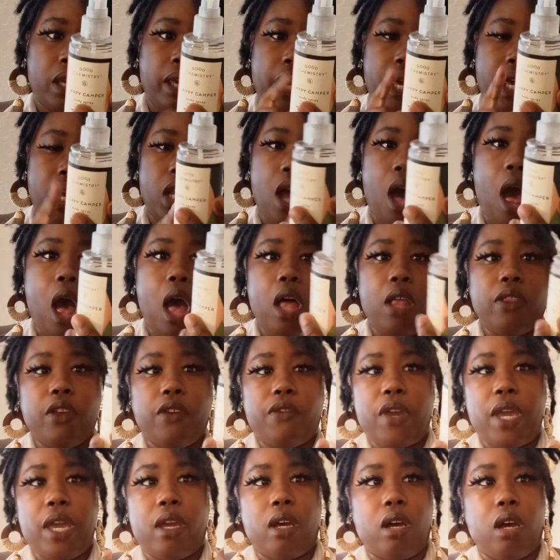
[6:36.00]
And all of
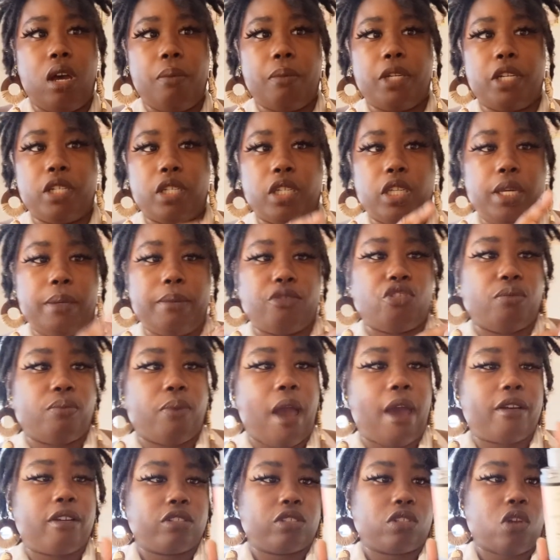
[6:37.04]
um, Good Chemistry
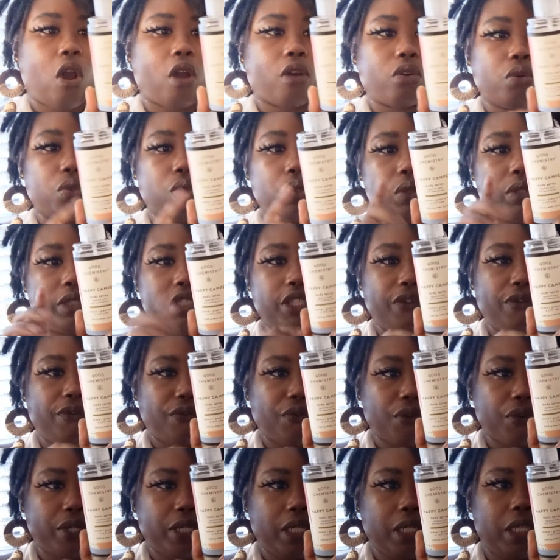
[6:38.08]
products are
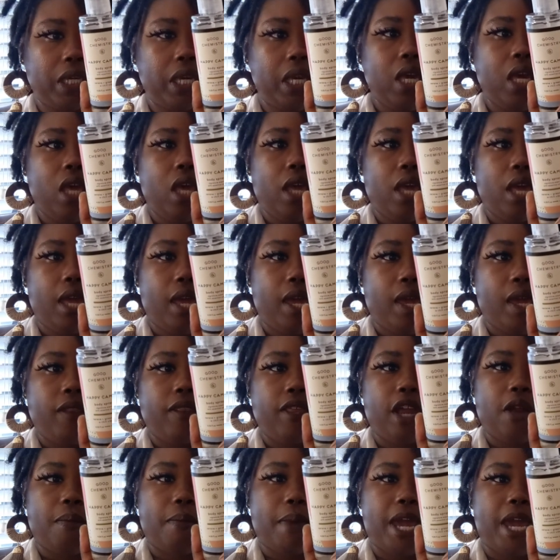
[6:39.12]
cruelty-free and
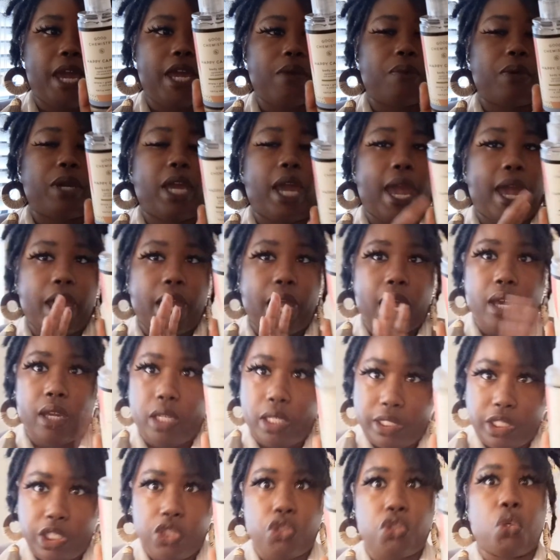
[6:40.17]
they're made with
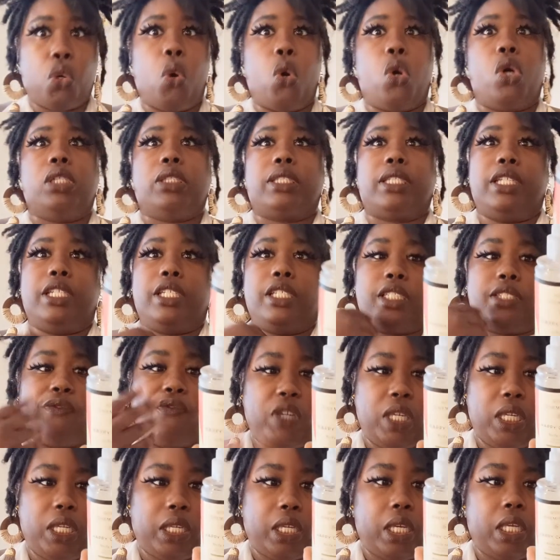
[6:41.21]
essential oils and it's
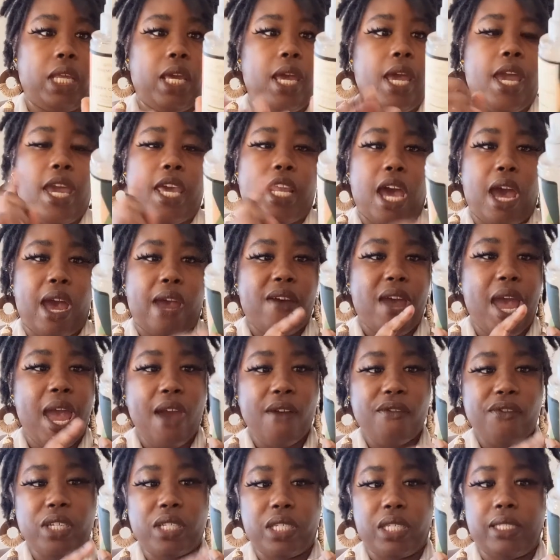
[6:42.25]
vegan and i
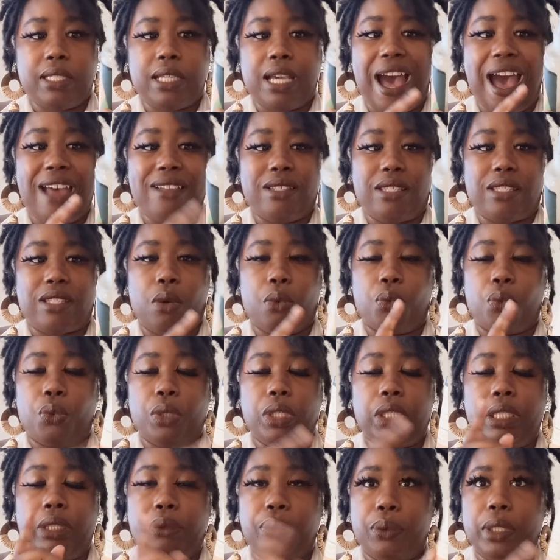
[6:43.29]
have get, gotten some
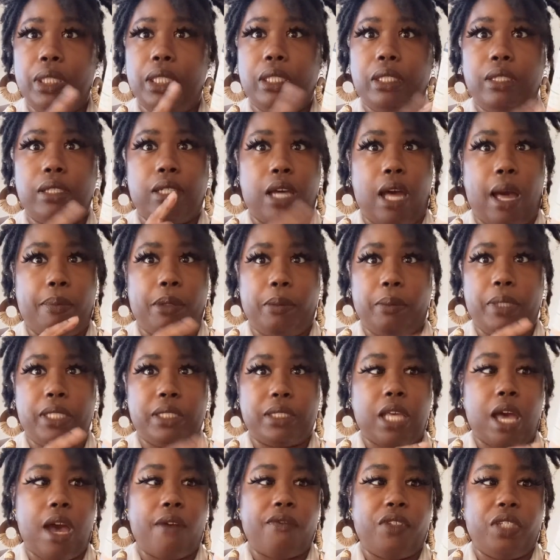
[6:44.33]
really really good
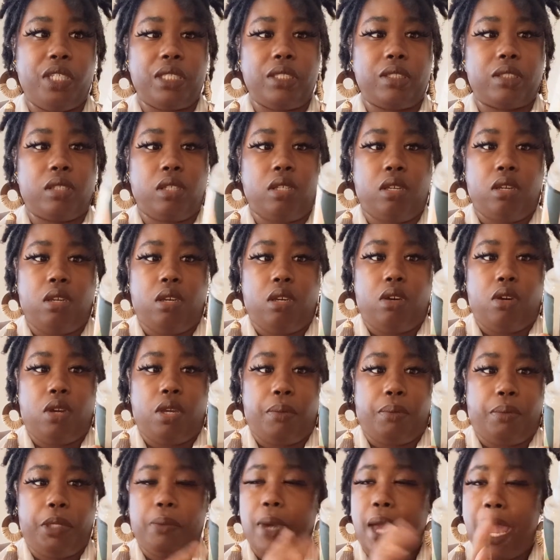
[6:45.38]
compliments off this
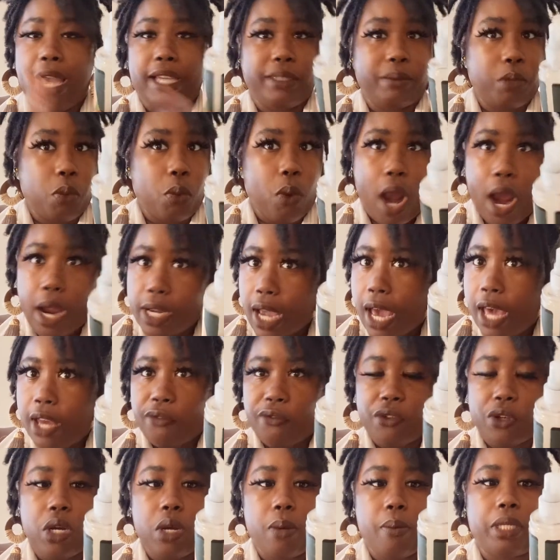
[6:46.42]
and people ask me where I got it
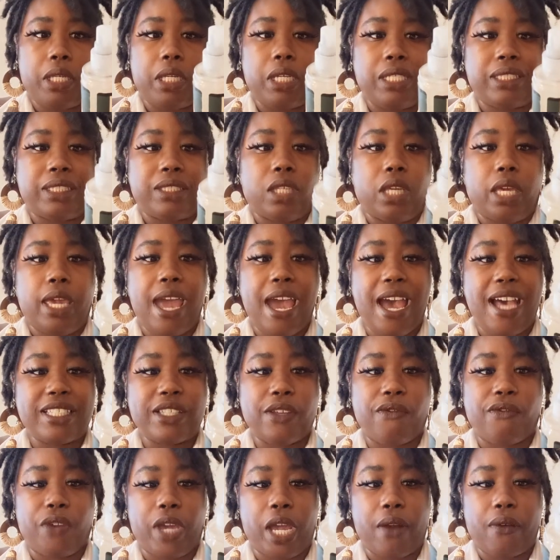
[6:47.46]
from because it has
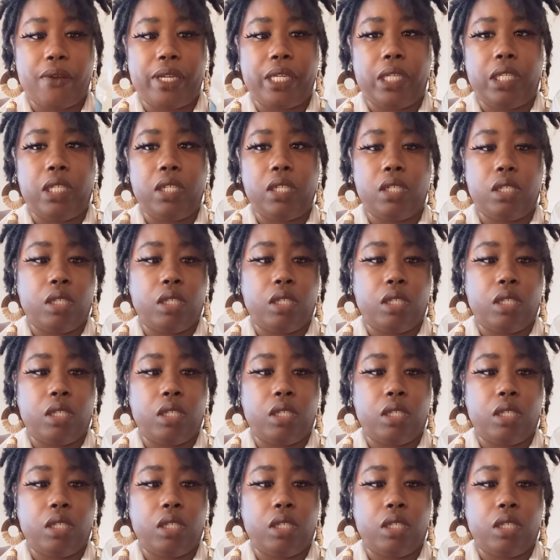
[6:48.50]
a very